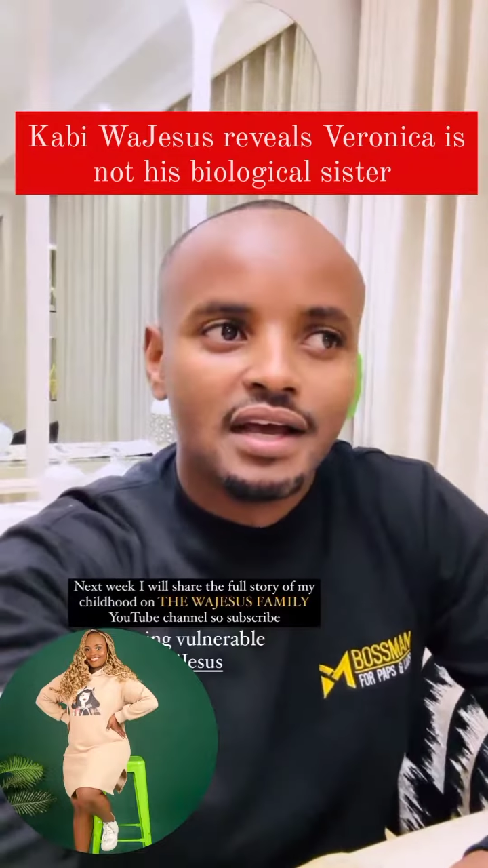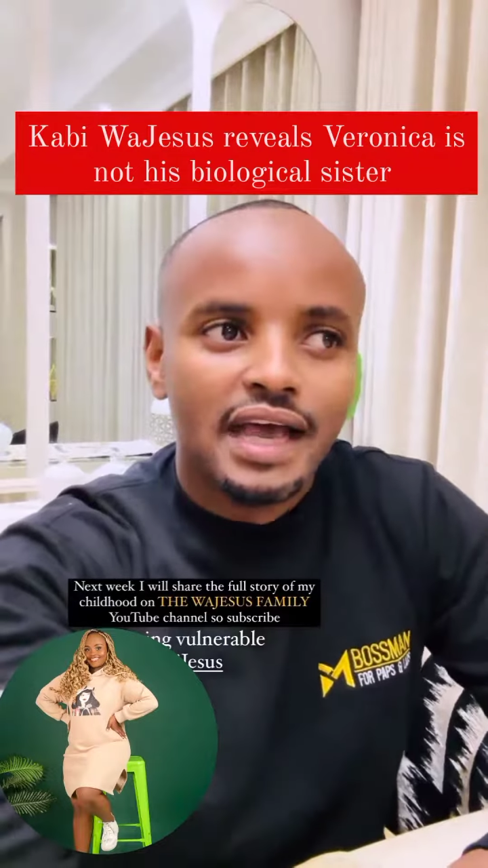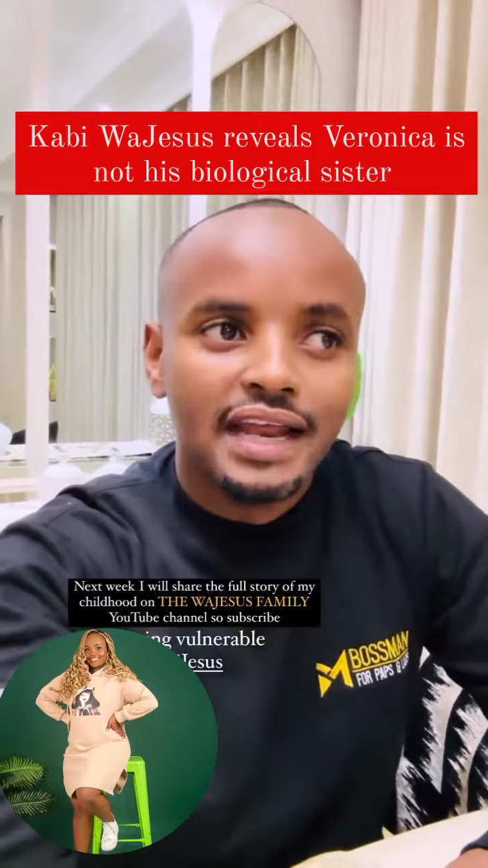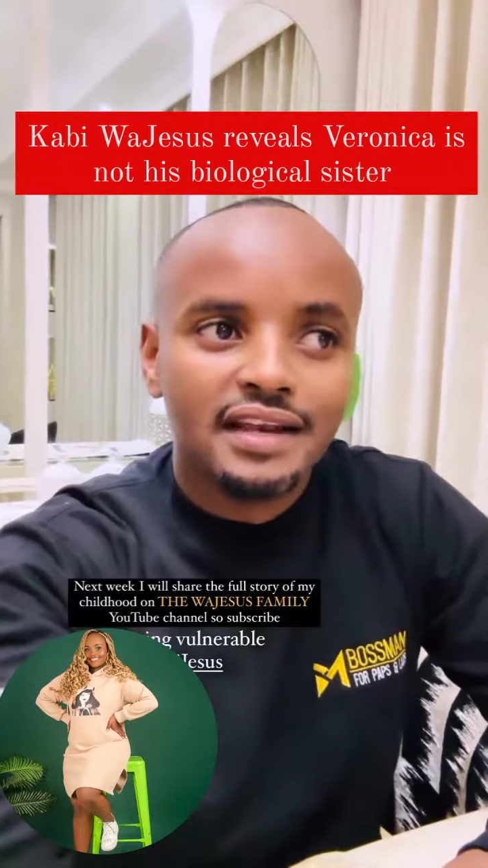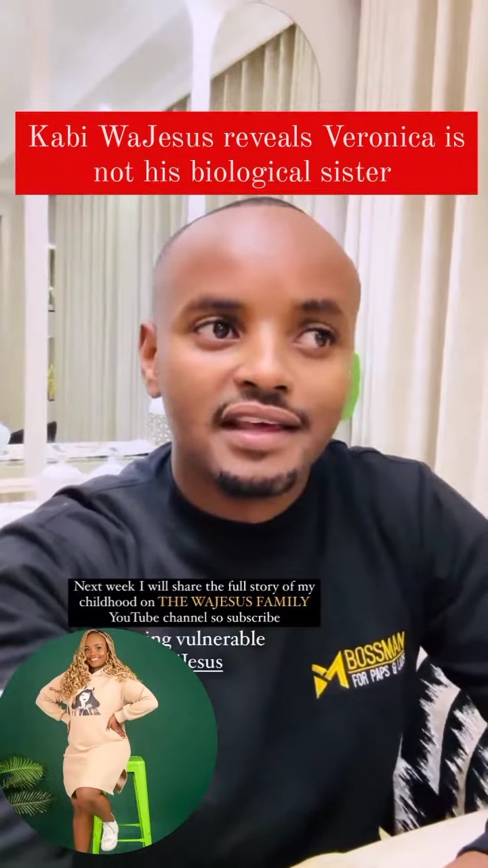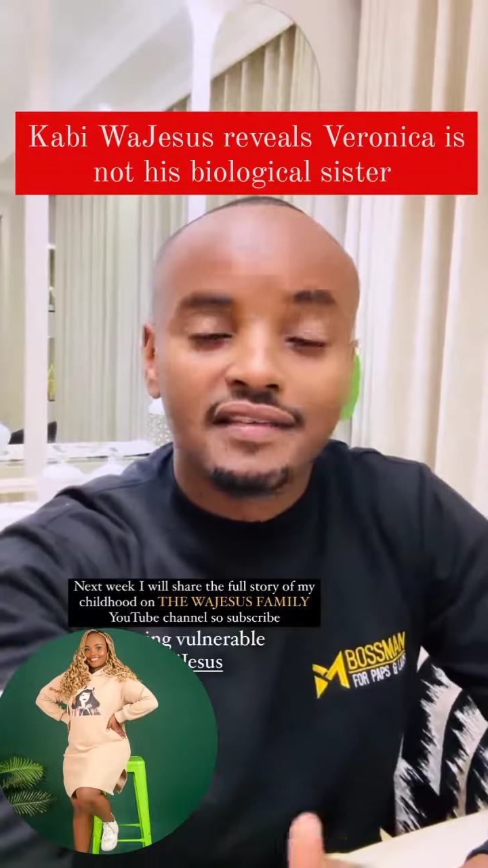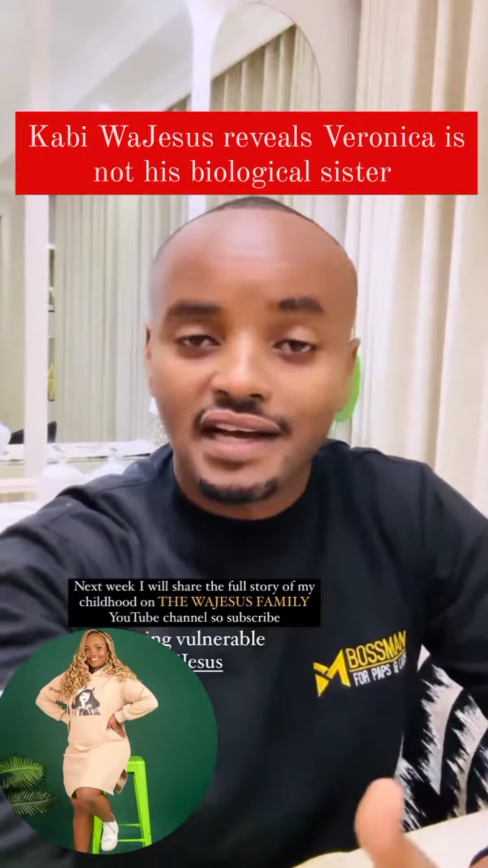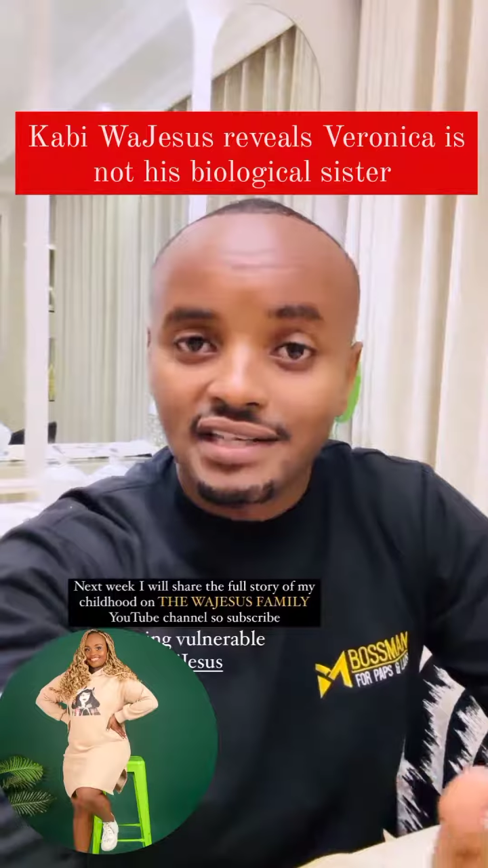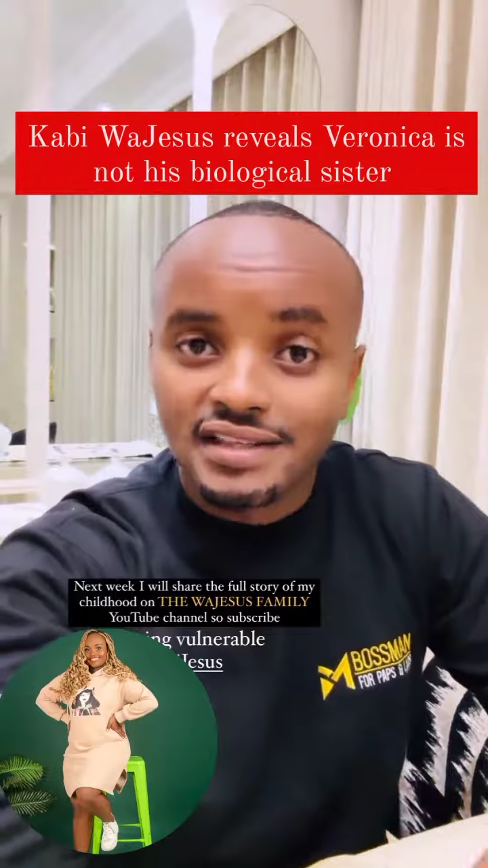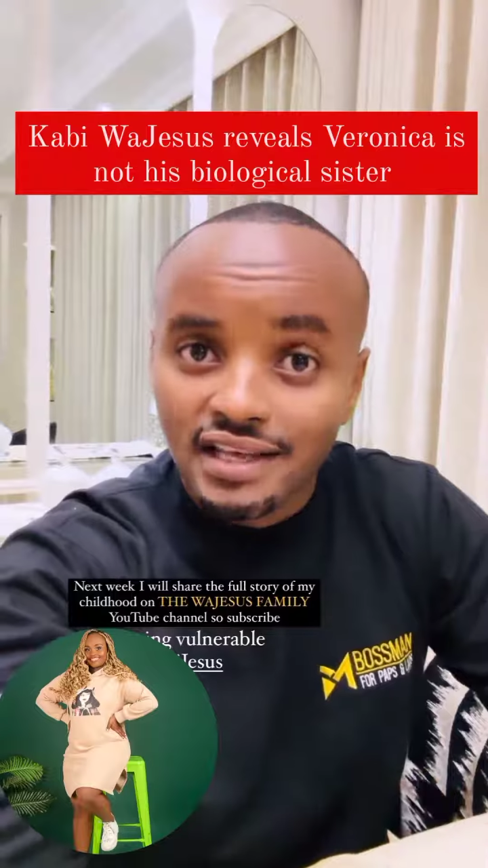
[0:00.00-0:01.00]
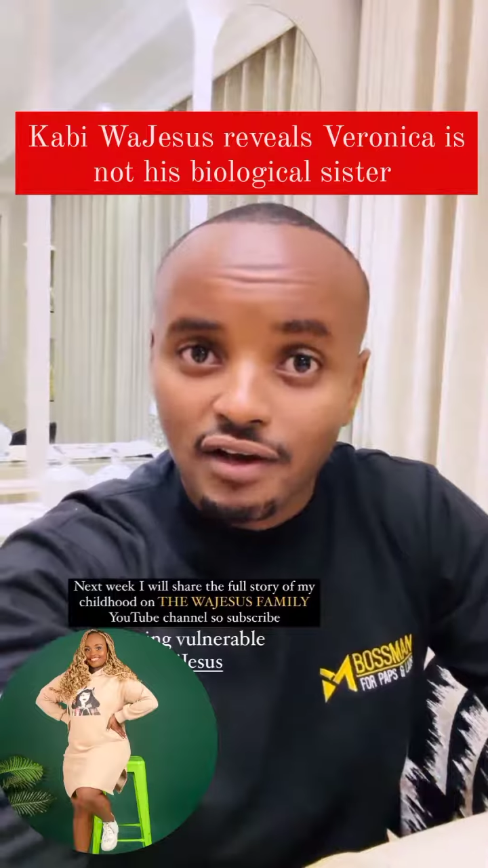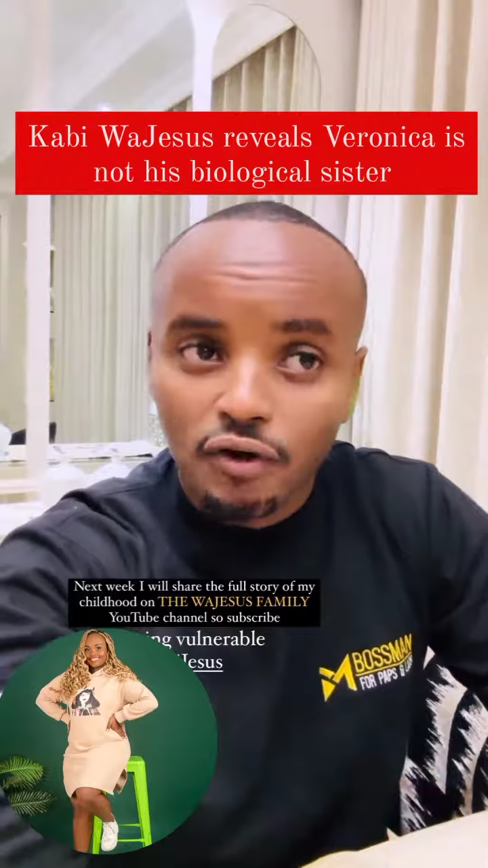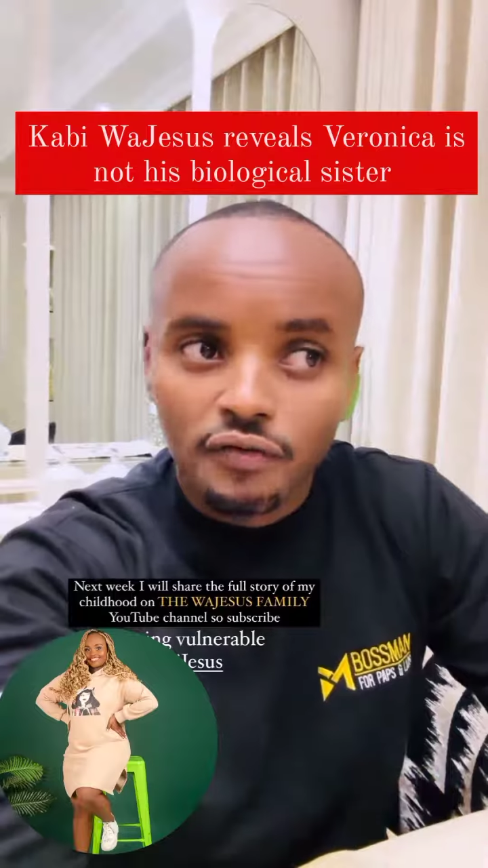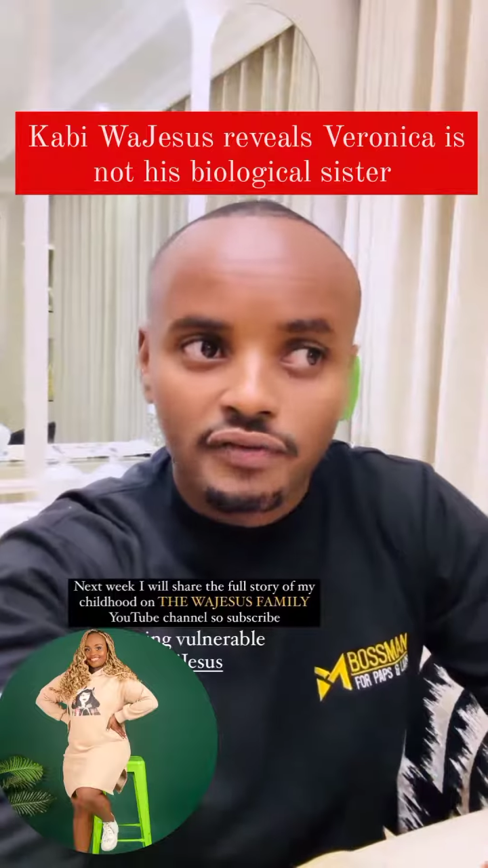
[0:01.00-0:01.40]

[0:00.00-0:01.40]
And there's that thing of